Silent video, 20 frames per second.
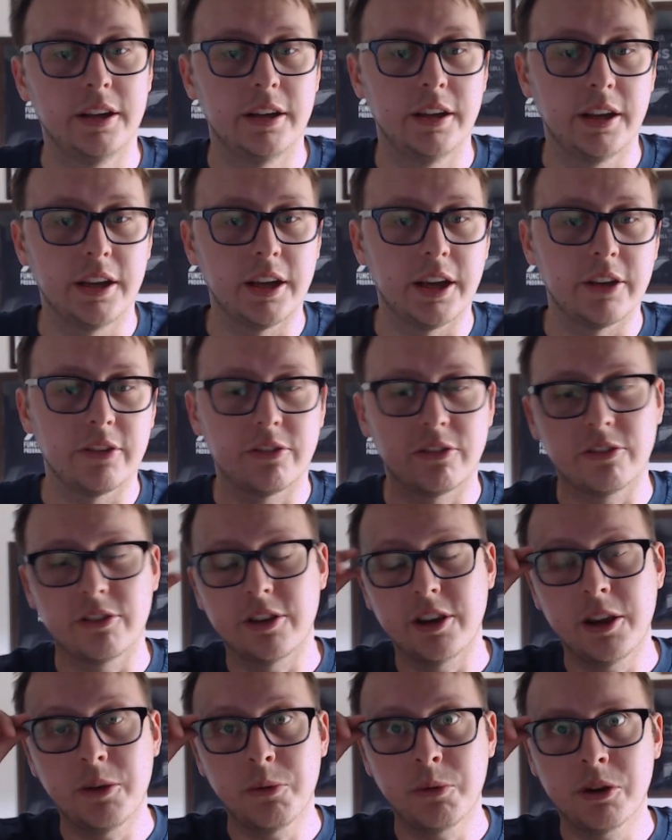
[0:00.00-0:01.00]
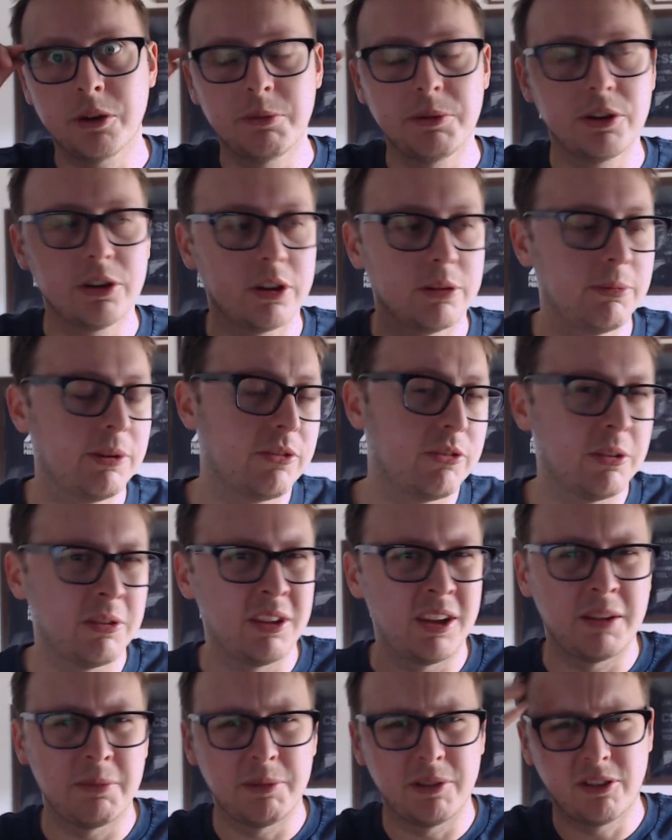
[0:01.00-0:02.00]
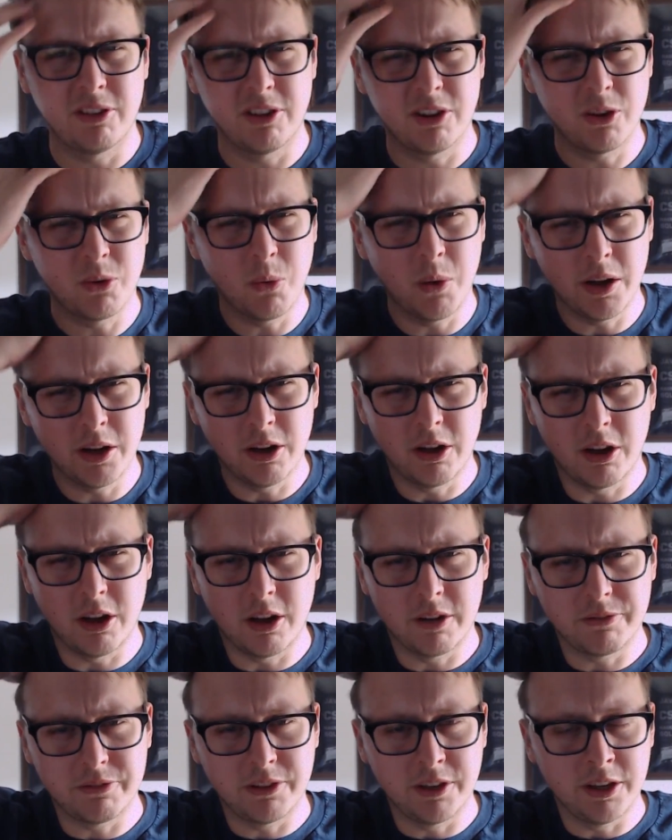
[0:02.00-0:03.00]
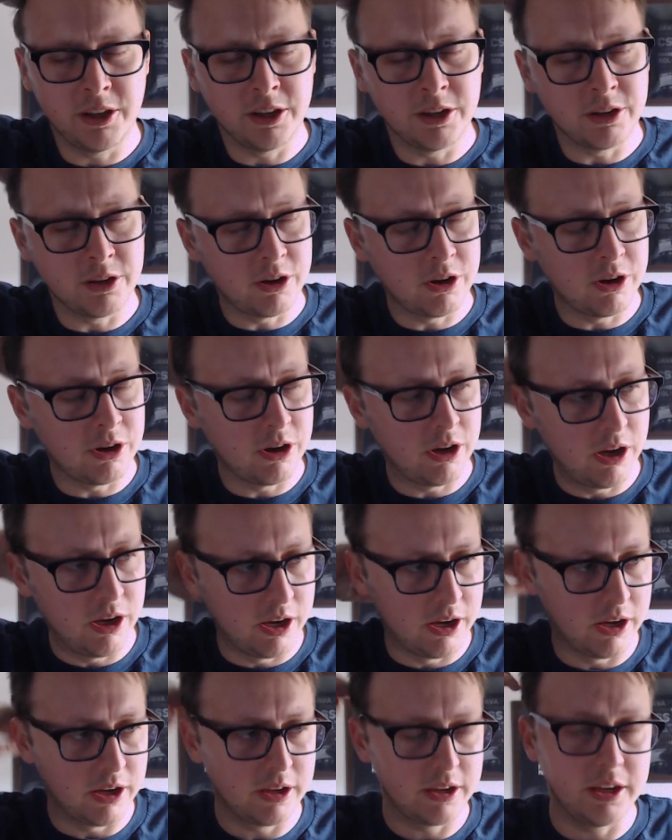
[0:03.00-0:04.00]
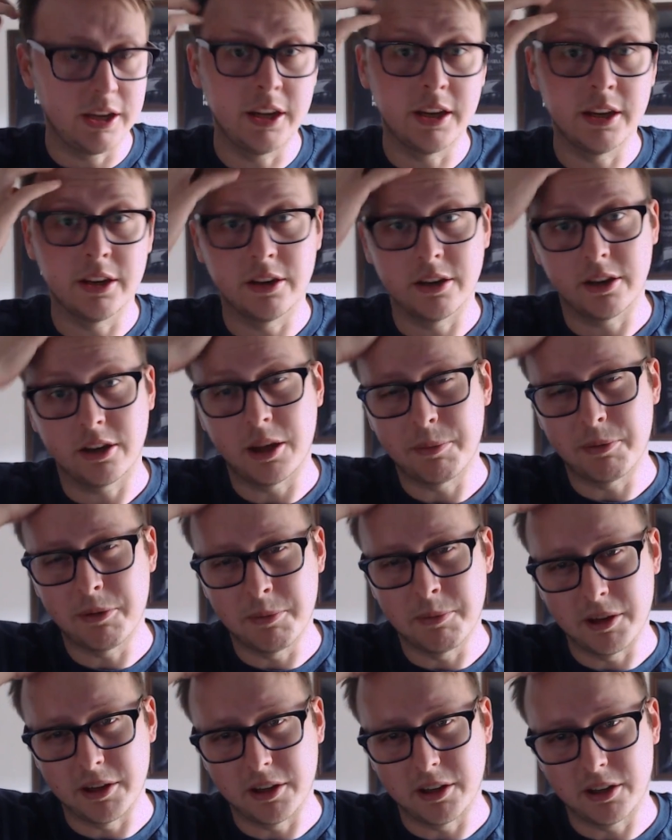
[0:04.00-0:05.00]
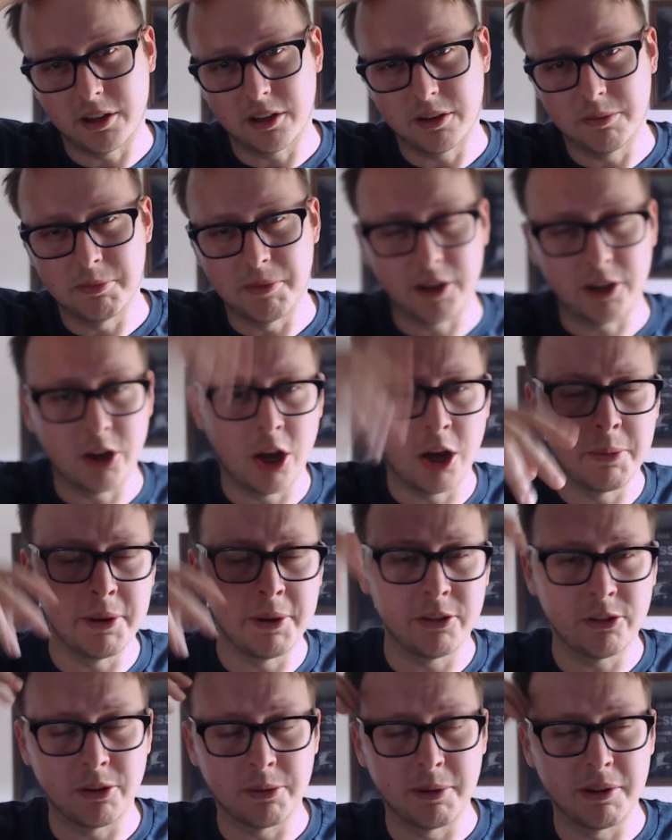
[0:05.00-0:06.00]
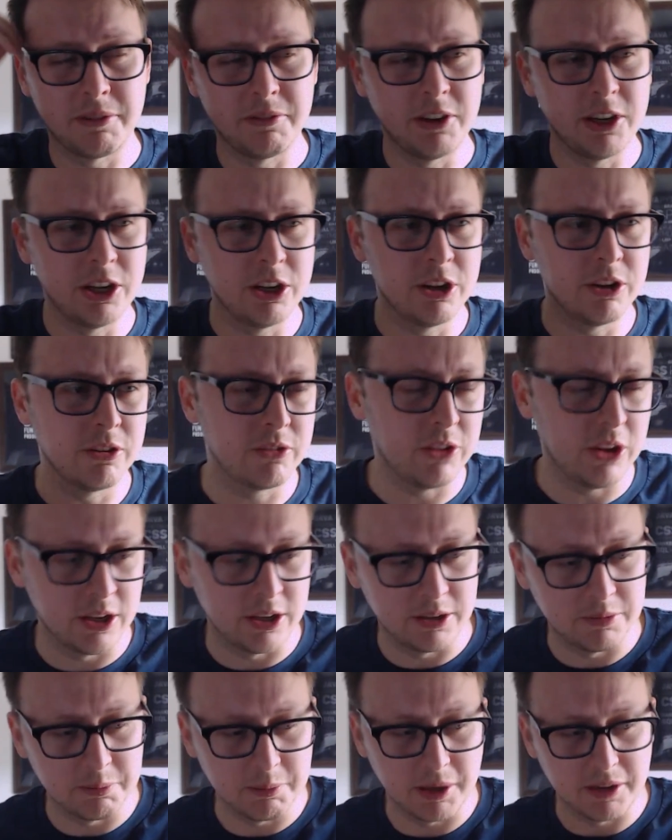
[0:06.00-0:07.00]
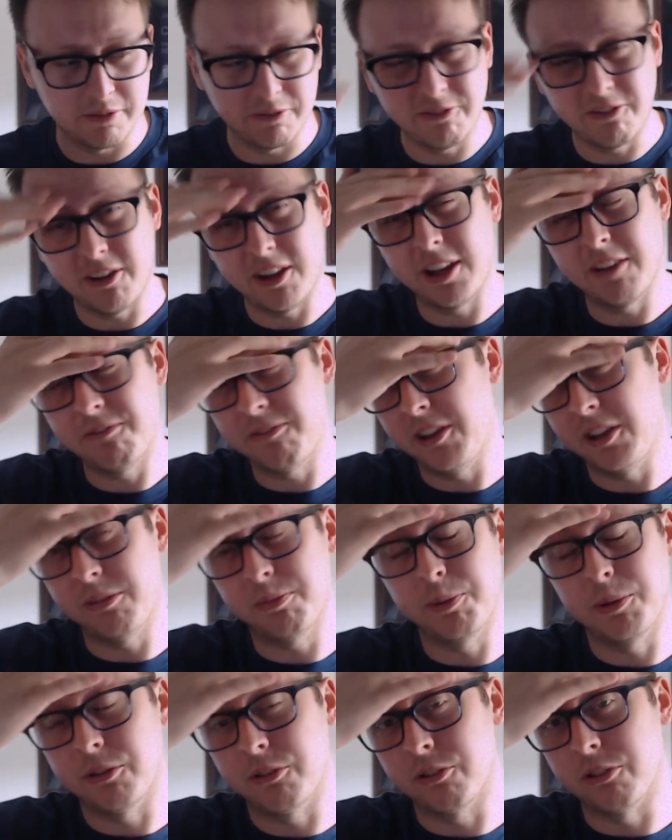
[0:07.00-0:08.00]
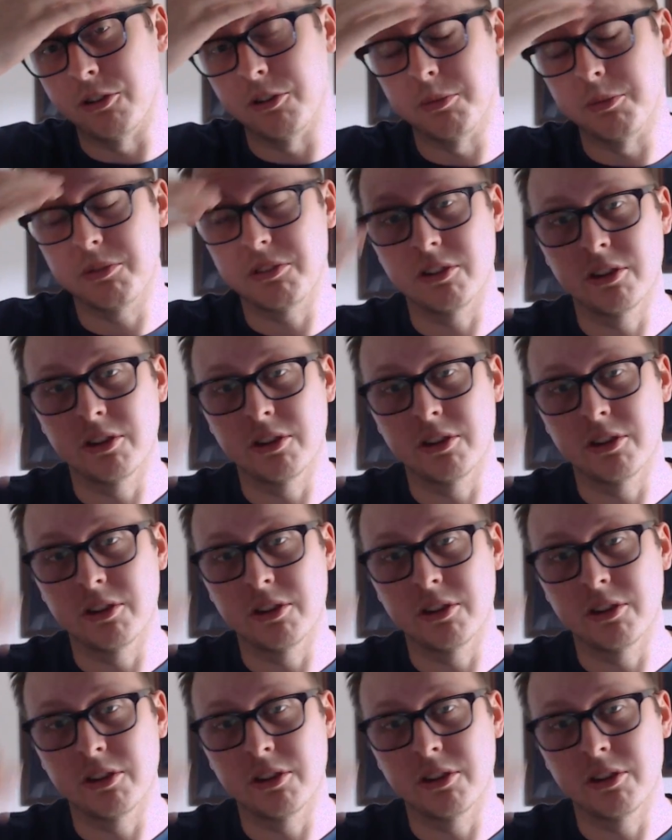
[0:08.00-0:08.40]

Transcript: Hey guys, today we're going to be talking about something I've been seeing quite often uh, in a couple of my, my comments on my videos and in my Facebook groups.